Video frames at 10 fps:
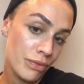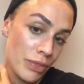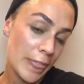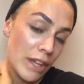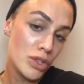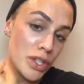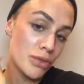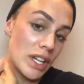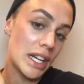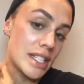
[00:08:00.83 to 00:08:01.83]
Just
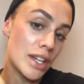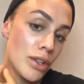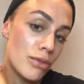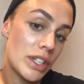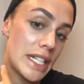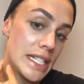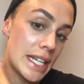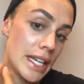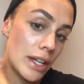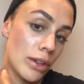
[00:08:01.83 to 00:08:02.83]
realised I couldn't really see a
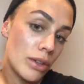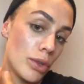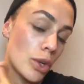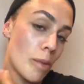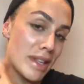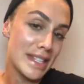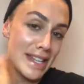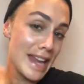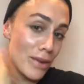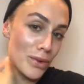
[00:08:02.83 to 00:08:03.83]
lot of your comments, and they're
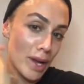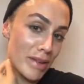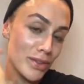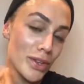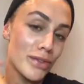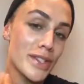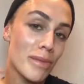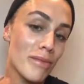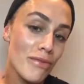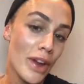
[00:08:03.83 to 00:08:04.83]
now all coming through for some
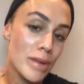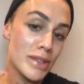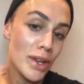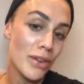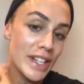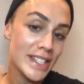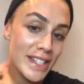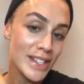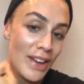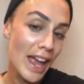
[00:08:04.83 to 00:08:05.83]
very bizarre reason. So
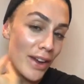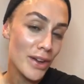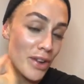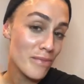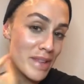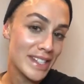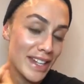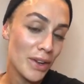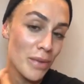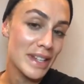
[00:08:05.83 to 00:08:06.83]
hello if I've missed any
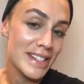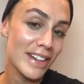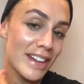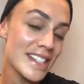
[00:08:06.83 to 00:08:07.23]
comments, guys.